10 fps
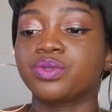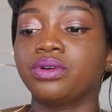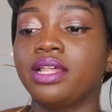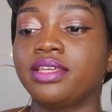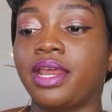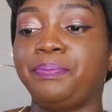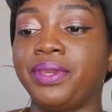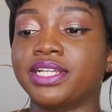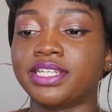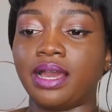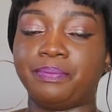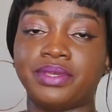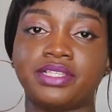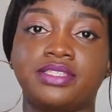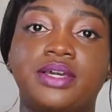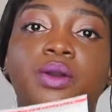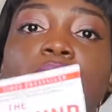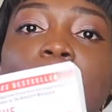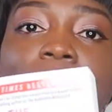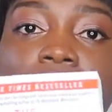one that I picked up is The
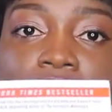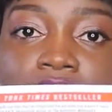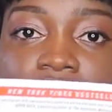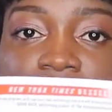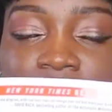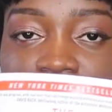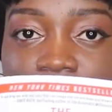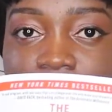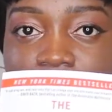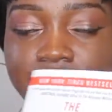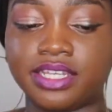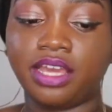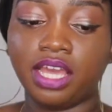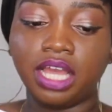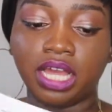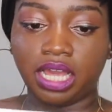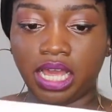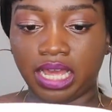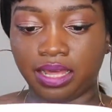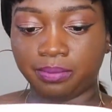Compound Effect.
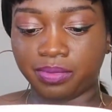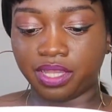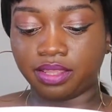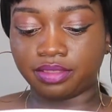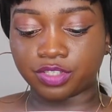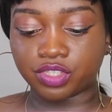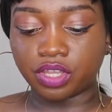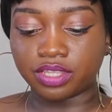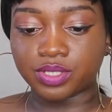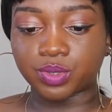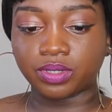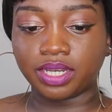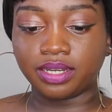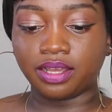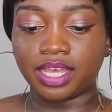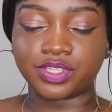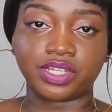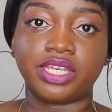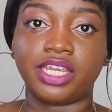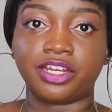So this one, as you
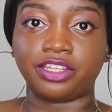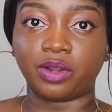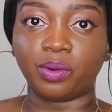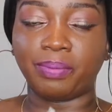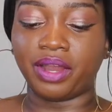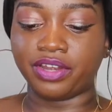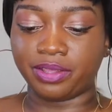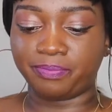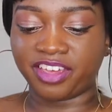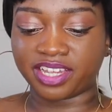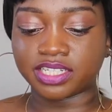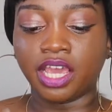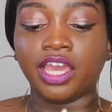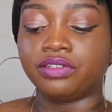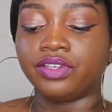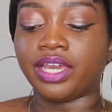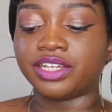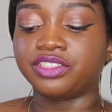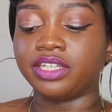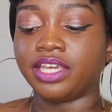can hear, The Compound Effect, he
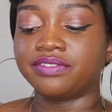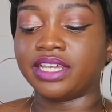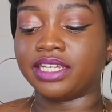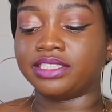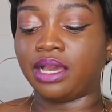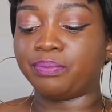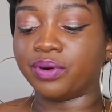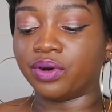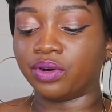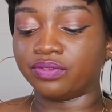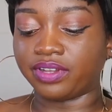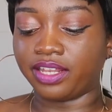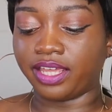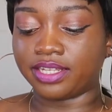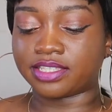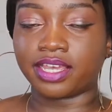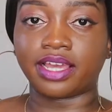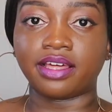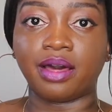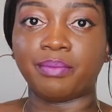actually gives an example of like, it's
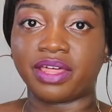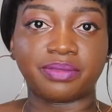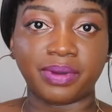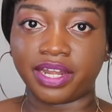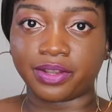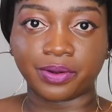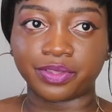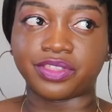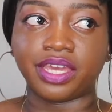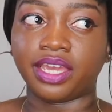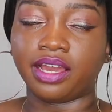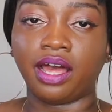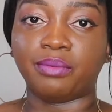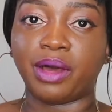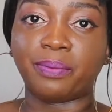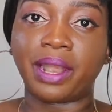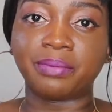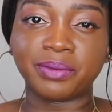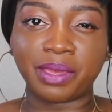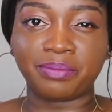like a mathematical thing. I'll
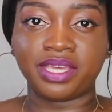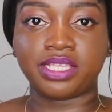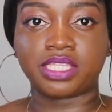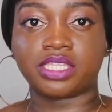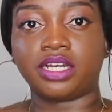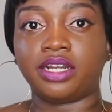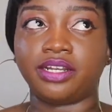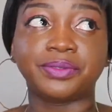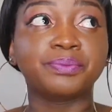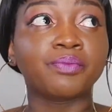probably maybe insert